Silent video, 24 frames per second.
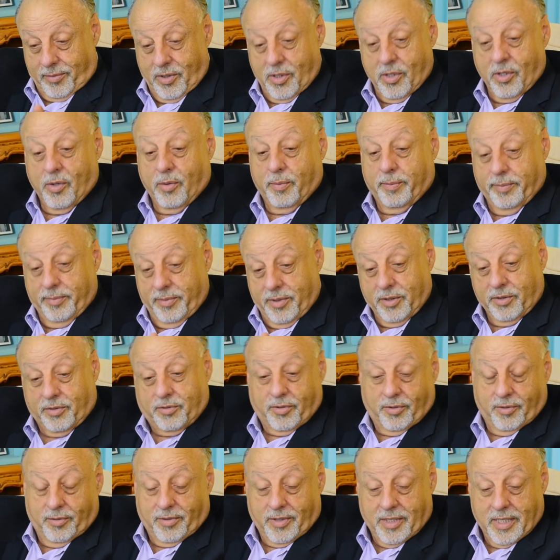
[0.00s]
No, the
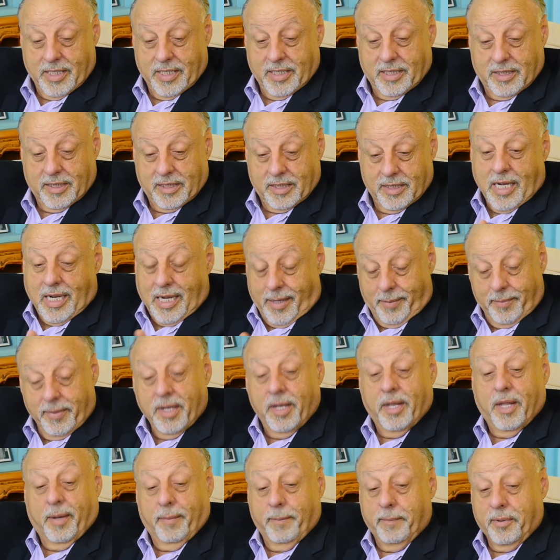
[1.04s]
truth is, I'm a
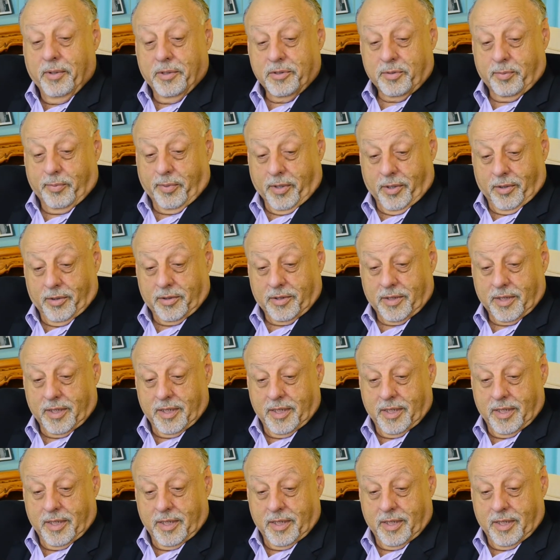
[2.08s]
numbers person.